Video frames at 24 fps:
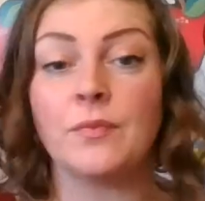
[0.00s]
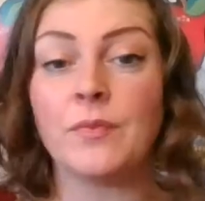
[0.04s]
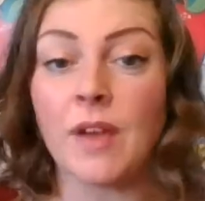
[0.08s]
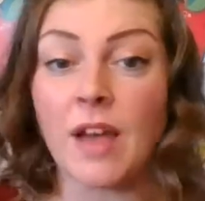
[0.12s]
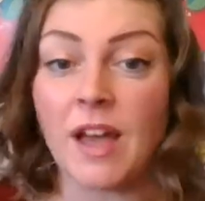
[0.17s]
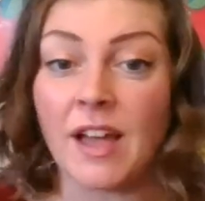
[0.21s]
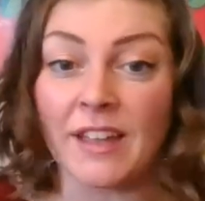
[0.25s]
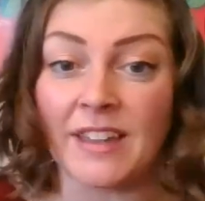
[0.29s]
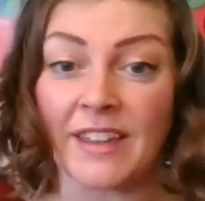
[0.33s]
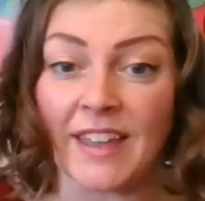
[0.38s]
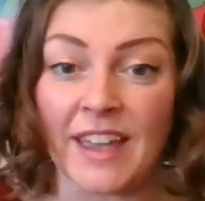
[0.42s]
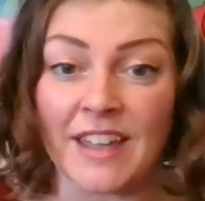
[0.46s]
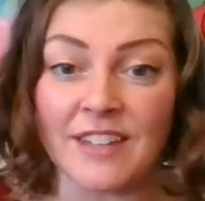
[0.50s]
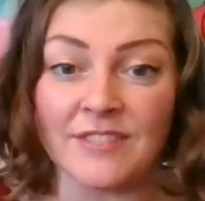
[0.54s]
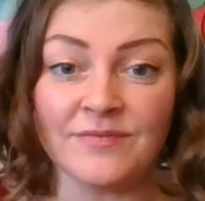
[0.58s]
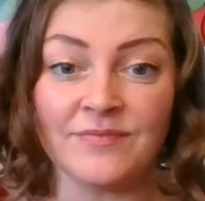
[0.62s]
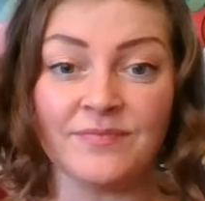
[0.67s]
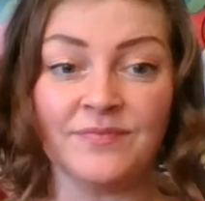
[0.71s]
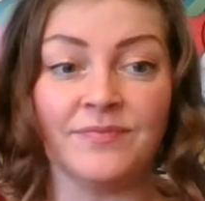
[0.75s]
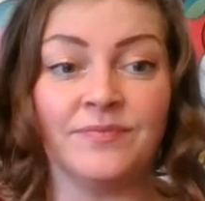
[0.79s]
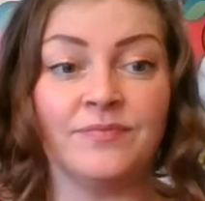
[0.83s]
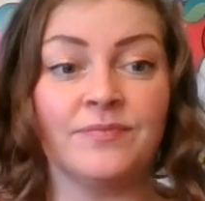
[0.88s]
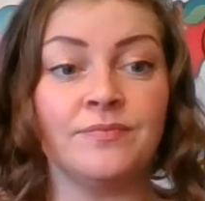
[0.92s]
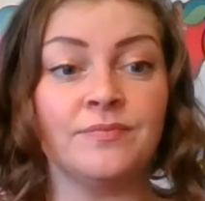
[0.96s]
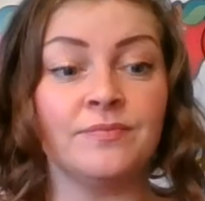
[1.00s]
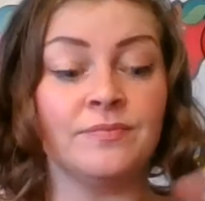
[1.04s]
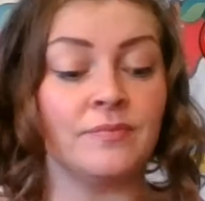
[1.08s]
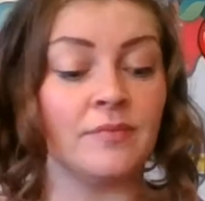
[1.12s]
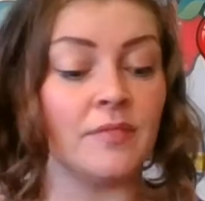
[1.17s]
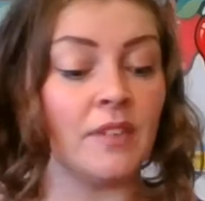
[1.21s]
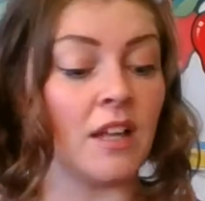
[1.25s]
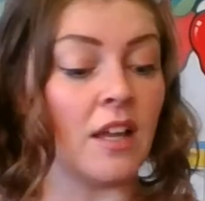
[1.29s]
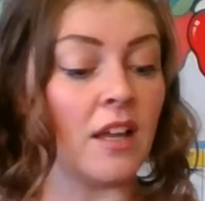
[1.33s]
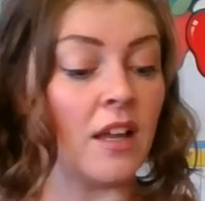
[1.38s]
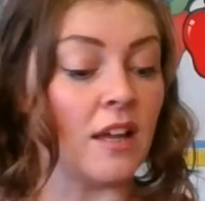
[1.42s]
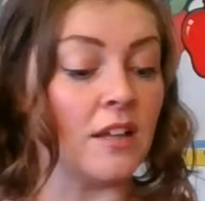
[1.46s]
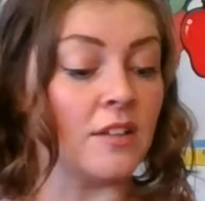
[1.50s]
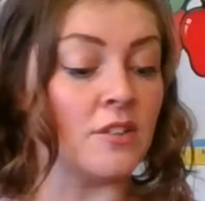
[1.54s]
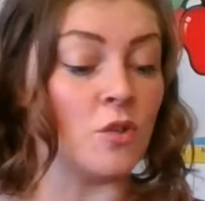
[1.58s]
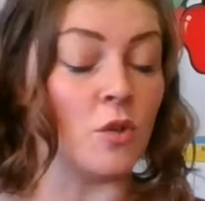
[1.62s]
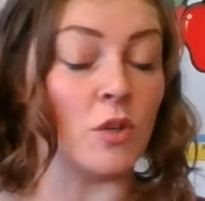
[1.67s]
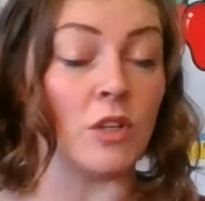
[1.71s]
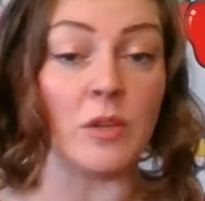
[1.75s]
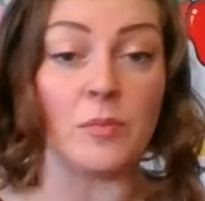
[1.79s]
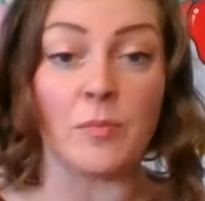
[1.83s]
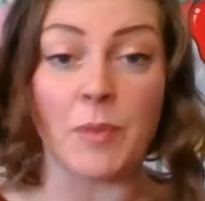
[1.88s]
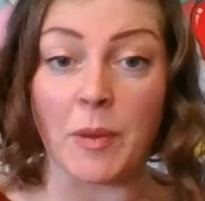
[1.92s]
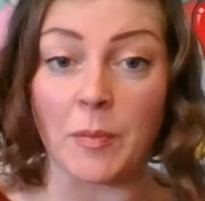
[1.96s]
again, a
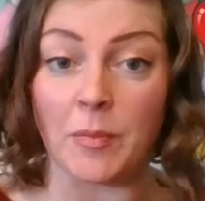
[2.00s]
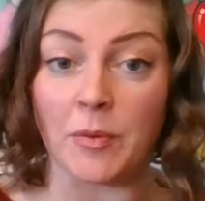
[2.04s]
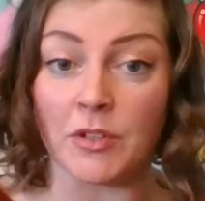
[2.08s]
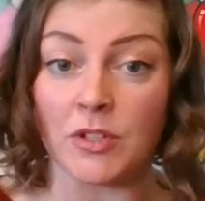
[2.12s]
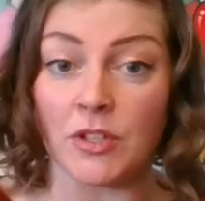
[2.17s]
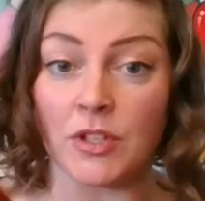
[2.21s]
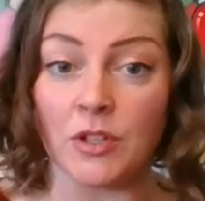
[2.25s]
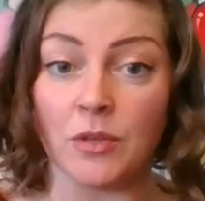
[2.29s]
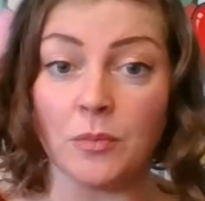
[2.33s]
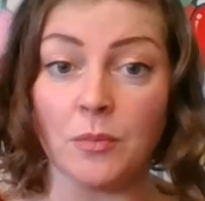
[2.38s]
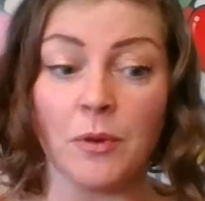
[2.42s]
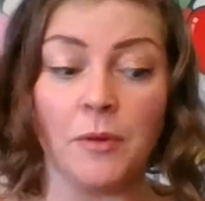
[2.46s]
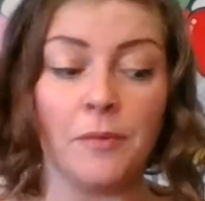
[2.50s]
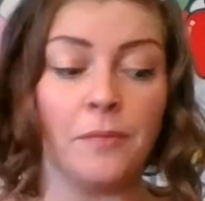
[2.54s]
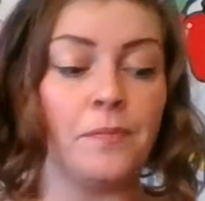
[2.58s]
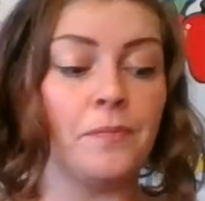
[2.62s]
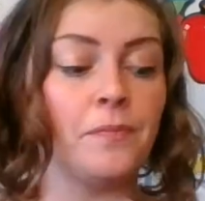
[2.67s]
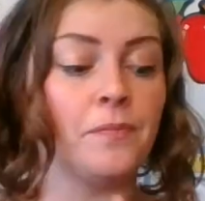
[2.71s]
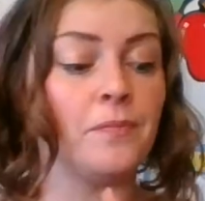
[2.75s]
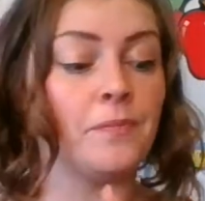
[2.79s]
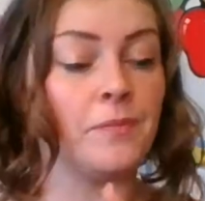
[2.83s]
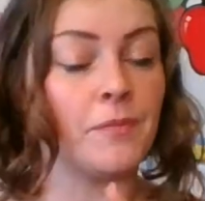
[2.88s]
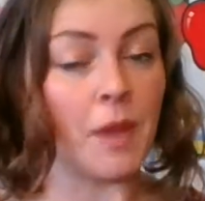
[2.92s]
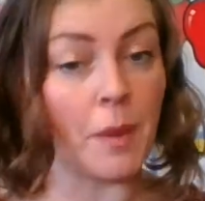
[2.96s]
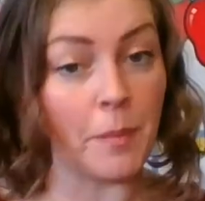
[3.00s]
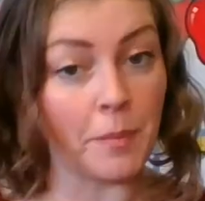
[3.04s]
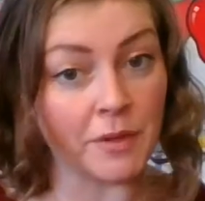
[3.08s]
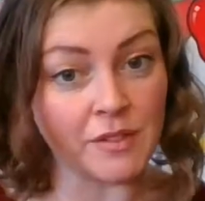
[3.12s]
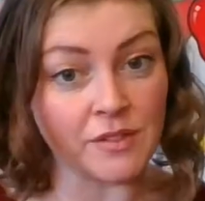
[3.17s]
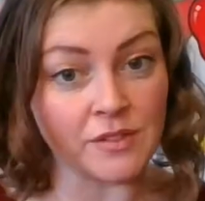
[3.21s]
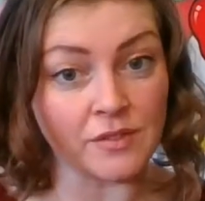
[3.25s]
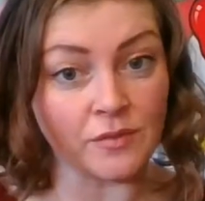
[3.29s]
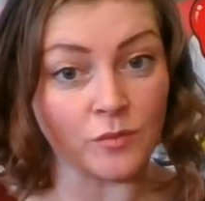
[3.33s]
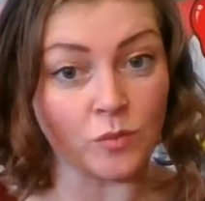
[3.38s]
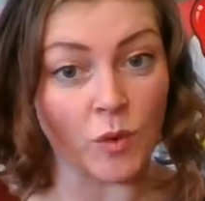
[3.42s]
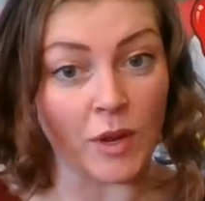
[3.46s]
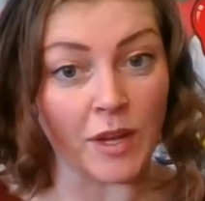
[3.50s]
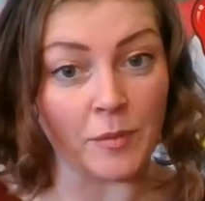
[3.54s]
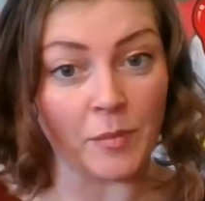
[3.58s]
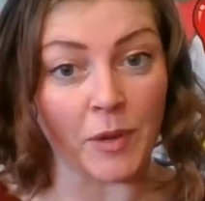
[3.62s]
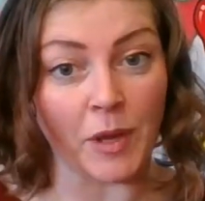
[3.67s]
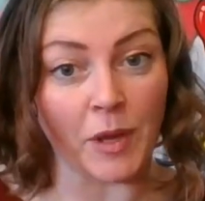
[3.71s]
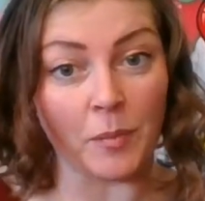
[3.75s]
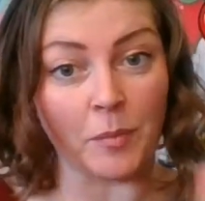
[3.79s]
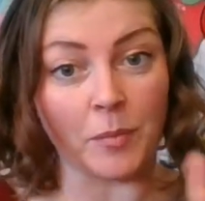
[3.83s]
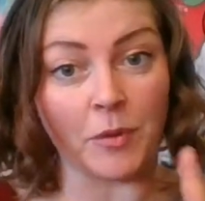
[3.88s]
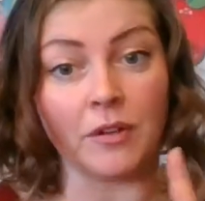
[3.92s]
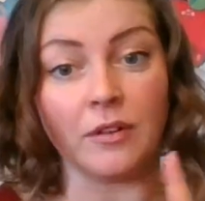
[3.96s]
toilet paper tube, a piece of white
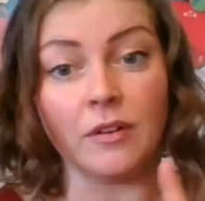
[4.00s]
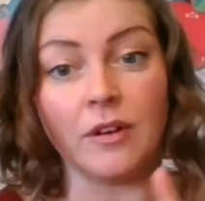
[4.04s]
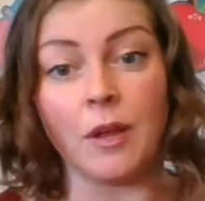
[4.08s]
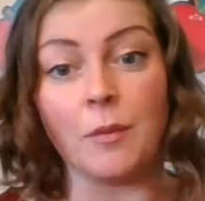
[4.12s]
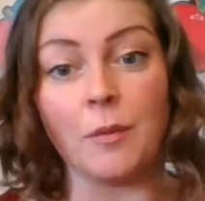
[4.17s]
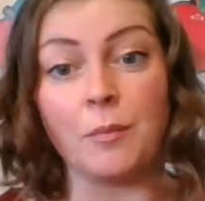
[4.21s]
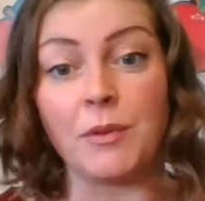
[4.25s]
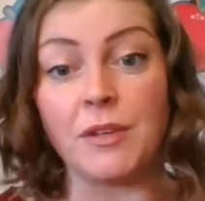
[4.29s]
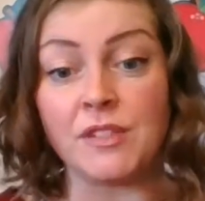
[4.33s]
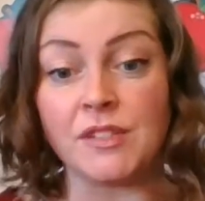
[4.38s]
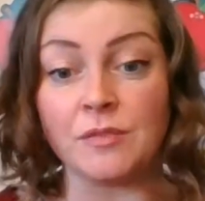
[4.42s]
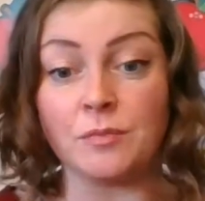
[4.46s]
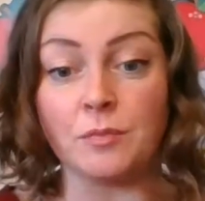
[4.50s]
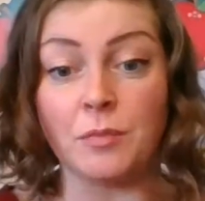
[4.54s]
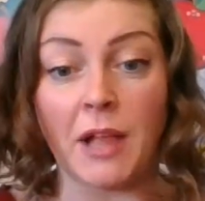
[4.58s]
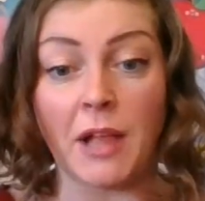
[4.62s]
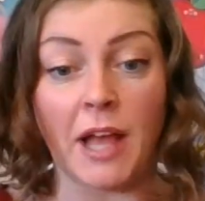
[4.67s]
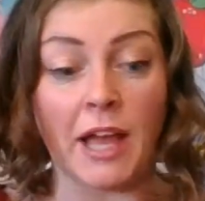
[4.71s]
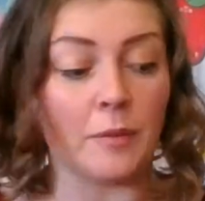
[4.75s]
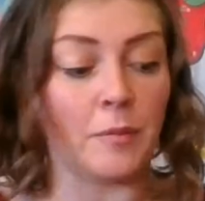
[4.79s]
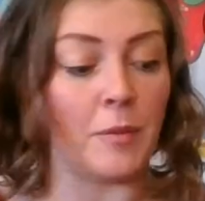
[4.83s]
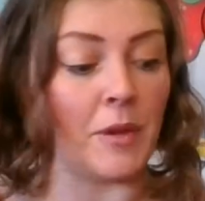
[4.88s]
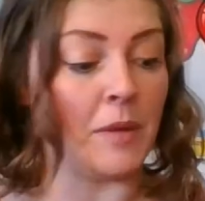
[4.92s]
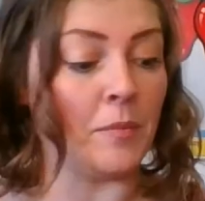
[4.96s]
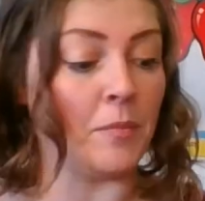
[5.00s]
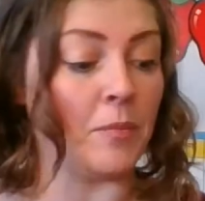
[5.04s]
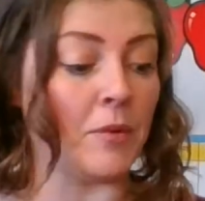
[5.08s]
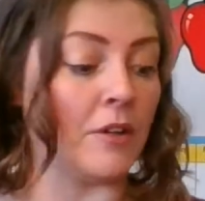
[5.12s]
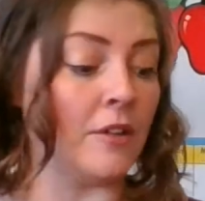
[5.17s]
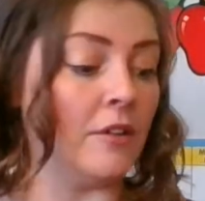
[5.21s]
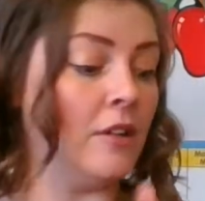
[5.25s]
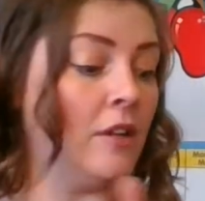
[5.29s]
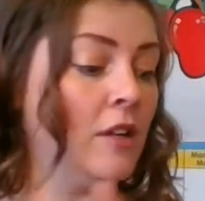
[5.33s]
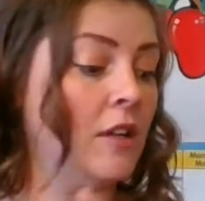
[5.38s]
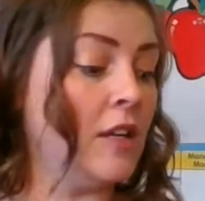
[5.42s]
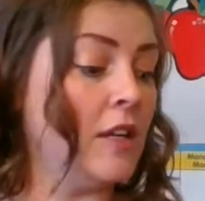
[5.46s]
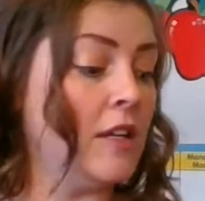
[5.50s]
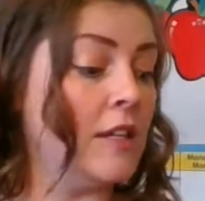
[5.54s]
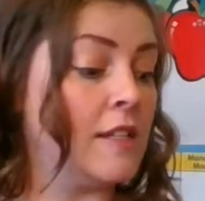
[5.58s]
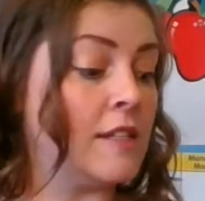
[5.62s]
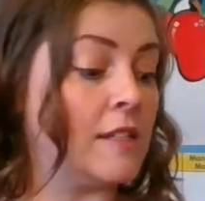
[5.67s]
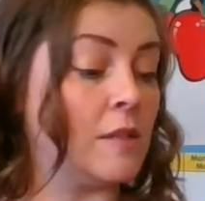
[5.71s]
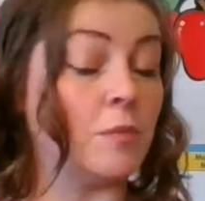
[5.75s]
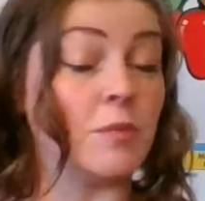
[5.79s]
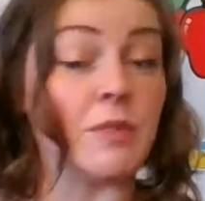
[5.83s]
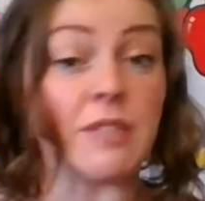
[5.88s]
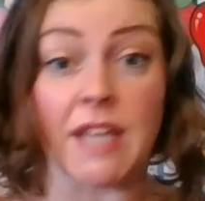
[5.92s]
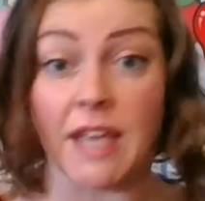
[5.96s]
paper, a piece of black paper,
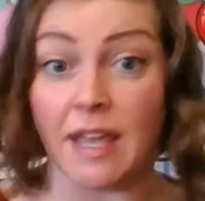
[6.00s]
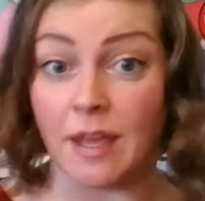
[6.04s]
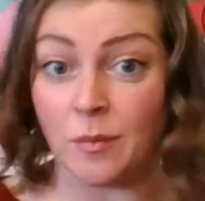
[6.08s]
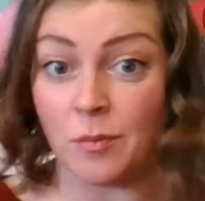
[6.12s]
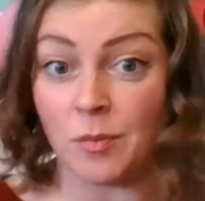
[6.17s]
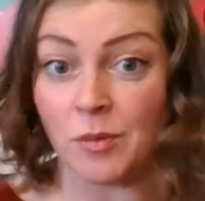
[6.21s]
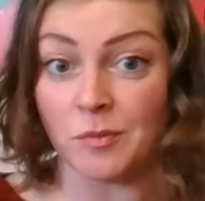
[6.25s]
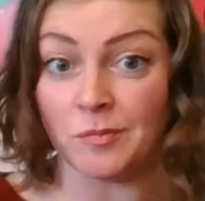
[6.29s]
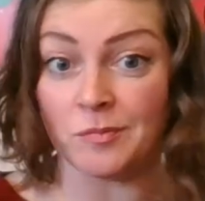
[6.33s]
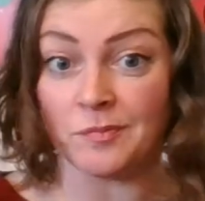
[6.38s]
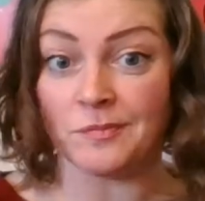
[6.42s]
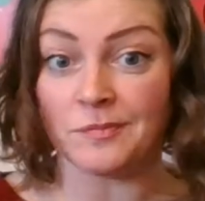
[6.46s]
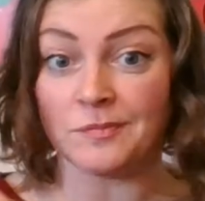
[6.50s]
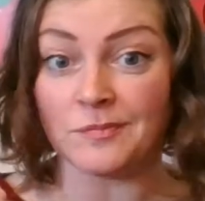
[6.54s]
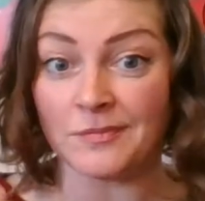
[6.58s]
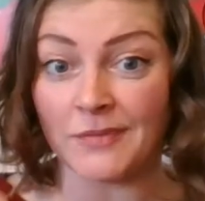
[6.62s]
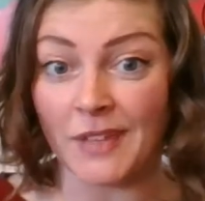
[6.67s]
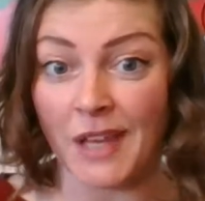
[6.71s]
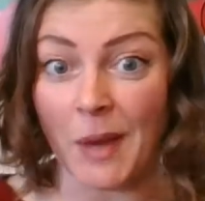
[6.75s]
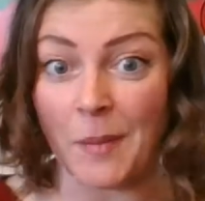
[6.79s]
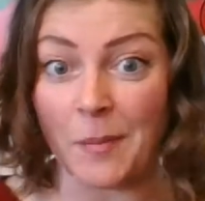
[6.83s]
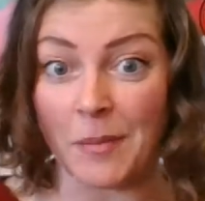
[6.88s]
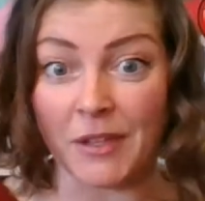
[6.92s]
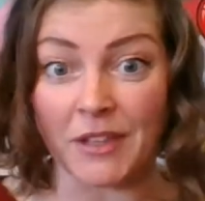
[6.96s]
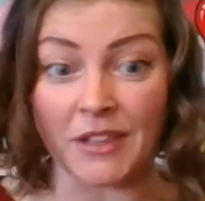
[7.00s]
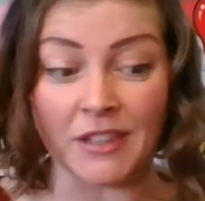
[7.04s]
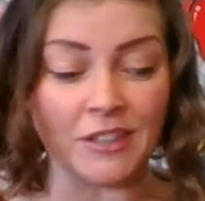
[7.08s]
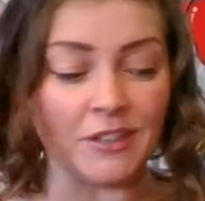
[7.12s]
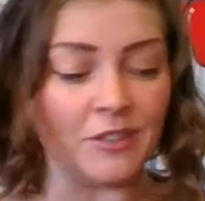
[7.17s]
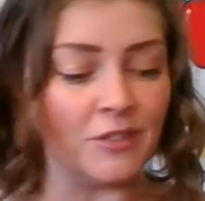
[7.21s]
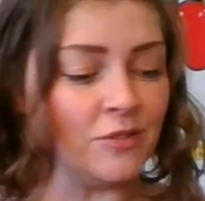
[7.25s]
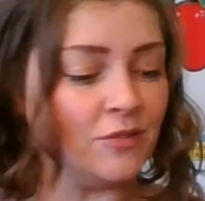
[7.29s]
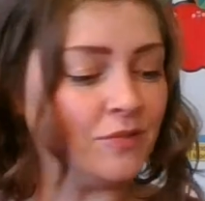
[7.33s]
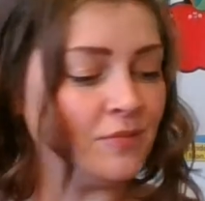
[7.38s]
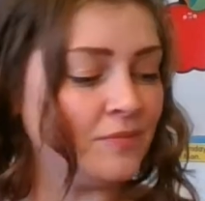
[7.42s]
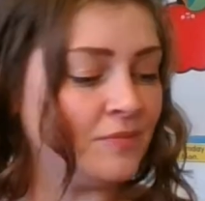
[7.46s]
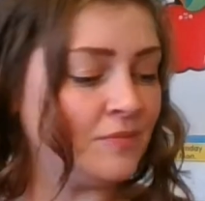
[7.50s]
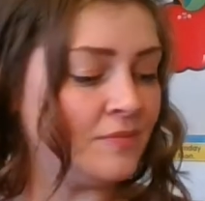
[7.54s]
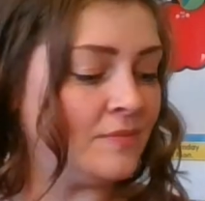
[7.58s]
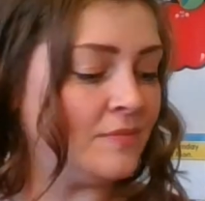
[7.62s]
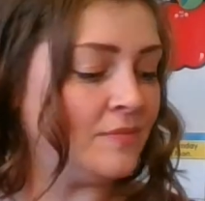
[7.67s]
some tape, a balloon,